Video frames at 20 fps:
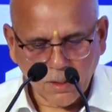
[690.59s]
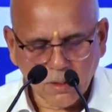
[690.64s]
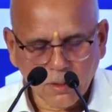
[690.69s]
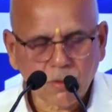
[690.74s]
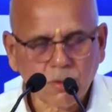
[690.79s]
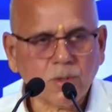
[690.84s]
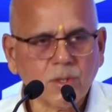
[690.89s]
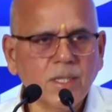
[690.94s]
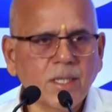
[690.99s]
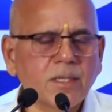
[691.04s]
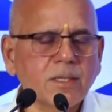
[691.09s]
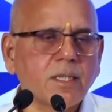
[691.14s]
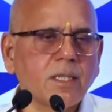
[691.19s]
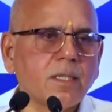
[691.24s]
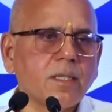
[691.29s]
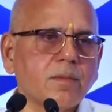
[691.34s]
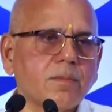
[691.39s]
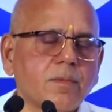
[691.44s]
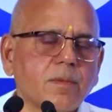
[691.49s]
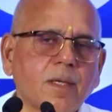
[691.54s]
So there is
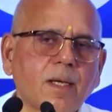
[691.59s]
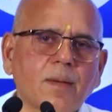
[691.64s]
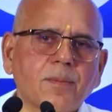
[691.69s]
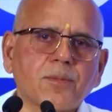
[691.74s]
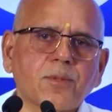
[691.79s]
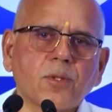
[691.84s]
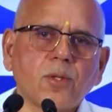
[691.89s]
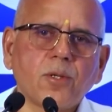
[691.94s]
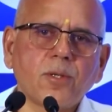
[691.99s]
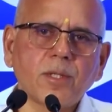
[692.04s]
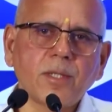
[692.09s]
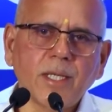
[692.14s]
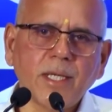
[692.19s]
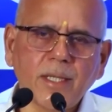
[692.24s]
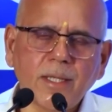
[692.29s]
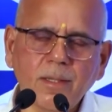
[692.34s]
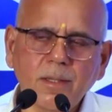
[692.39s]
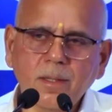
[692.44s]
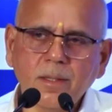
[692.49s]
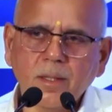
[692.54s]
a absolute
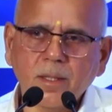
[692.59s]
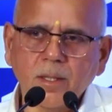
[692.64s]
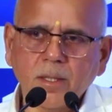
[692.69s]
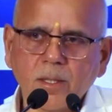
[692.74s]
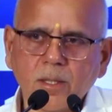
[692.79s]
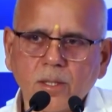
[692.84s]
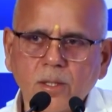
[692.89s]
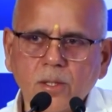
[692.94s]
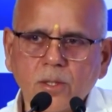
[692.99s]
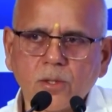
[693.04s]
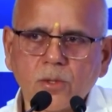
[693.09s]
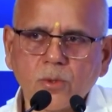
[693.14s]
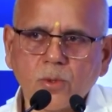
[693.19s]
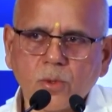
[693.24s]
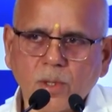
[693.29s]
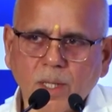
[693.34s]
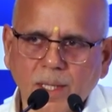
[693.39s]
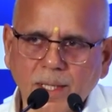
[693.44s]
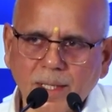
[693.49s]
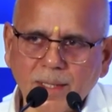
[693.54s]
need
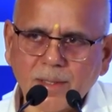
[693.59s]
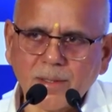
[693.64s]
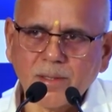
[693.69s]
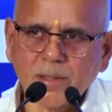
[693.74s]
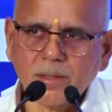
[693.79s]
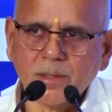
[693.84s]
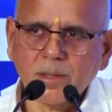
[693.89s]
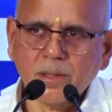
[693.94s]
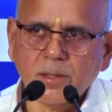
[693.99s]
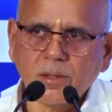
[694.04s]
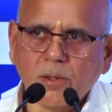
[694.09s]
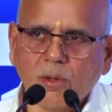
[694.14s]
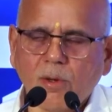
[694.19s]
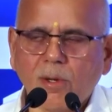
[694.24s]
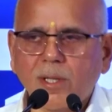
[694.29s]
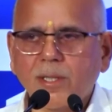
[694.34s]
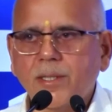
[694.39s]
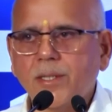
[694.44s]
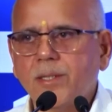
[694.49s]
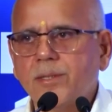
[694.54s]
to connect
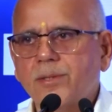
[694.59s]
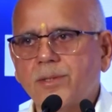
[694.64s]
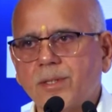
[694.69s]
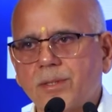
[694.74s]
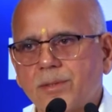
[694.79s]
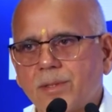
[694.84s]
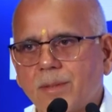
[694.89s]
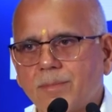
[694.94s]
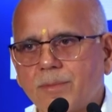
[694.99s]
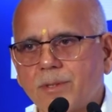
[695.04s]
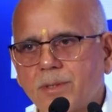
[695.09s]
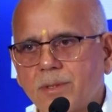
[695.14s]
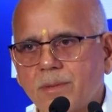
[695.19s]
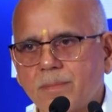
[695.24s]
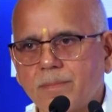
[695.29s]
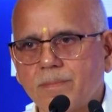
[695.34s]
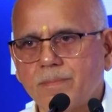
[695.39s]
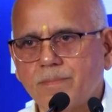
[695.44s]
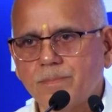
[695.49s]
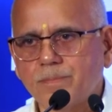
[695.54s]
all these systems.
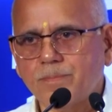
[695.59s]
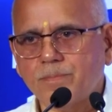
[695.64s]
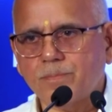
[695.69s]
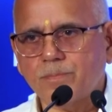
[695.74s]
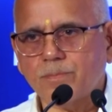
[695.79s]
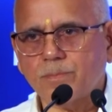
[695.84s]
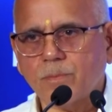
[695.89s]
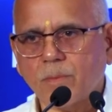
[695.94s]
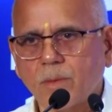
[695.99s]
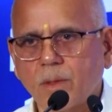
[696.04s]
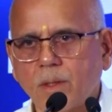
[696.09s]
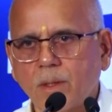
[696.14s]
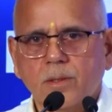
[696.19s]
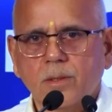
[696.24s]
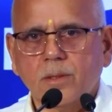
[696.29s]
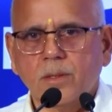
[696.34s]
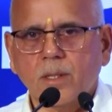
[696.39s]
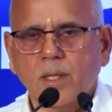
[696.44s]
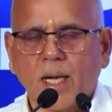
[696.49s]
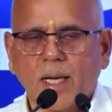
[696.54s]

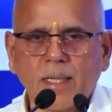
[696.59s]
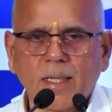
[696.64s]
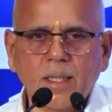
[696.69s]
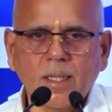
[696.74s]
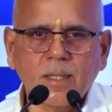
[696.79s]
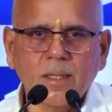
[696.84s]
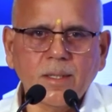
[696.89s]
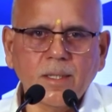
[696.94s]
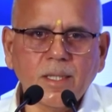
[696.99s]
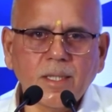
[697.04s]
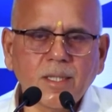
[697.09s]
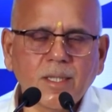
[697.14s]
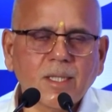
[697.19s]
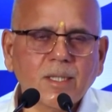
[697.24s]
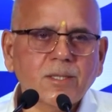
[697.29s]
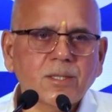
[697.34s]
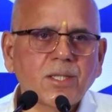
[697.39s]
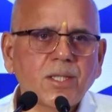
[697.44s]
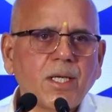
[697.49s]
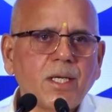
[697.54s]
Luckily, the
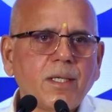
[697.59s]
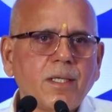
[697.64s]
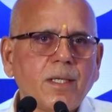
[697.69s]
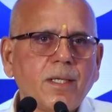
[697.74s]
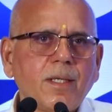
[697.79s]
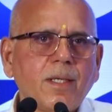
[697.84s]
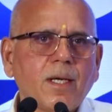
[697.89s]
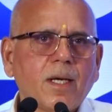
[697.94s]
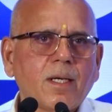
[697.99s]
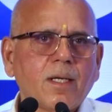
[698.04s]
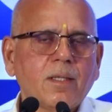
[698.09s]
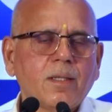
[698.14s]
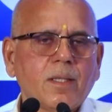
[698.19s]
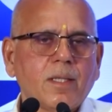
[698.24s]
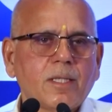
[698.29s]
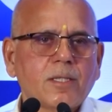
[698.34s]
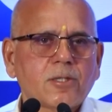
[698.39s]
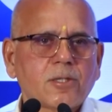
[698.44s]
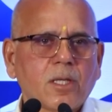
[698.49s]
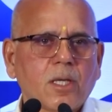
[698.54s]
industry in India
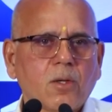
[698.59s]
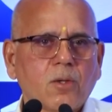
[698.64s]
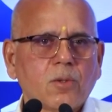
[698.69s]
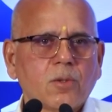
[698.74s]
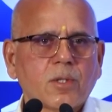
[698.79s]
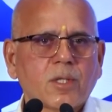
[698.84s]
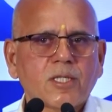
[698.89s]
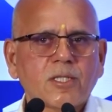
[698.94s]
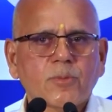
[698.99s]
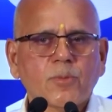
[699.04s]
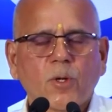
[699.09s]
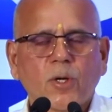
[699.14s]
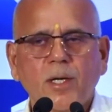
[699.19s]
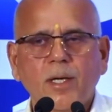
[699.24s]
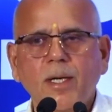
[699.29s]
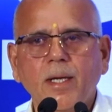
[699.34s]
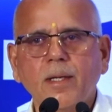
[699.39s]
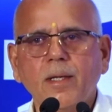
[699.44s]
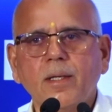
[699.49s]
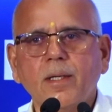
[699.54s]
is now
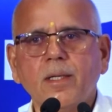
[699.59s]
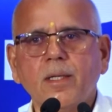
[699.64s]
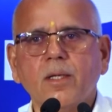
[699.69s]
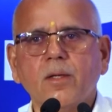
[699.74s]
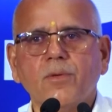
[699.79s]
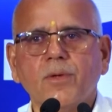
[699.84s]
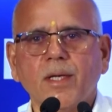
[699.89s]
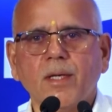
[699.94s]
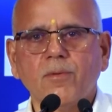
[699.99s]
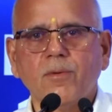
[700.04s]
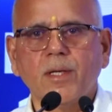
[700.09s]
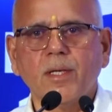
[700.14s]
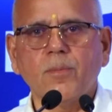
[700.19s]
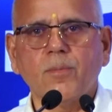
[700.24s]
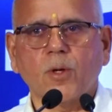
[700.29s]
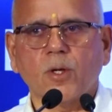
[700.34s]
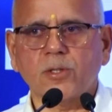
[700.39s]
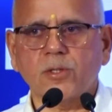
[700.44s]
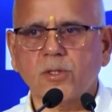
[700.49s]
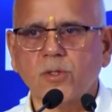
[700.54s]
responding in a very, very
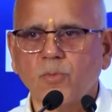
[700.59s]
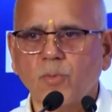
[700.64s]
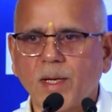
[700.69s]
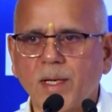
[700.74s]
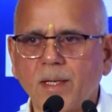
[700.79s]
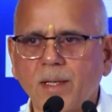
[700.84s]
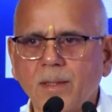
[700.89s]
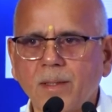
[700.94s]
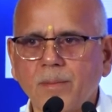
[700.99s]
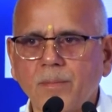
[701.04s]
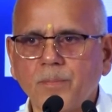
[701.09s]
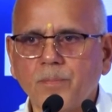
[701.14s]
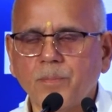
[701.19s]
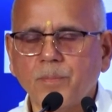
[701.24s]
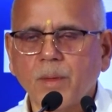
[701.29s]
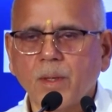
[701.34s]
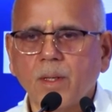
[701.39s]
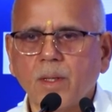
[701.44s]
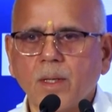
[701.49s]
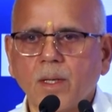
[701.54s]
positive manner.
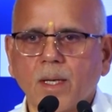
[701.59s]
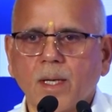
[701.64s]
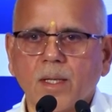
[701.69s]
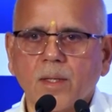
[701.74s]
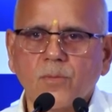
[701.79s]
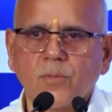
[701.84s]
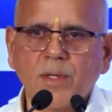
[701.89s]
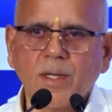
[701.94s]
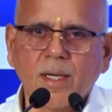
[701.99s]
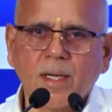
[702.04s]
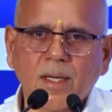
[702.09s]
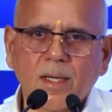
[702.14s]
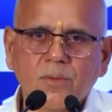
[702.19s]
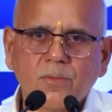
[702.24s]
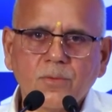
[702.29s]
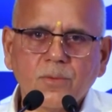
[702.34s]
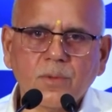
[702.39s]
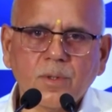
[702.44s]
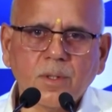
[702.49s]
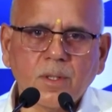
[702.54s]
And we
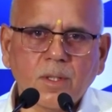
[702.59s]
have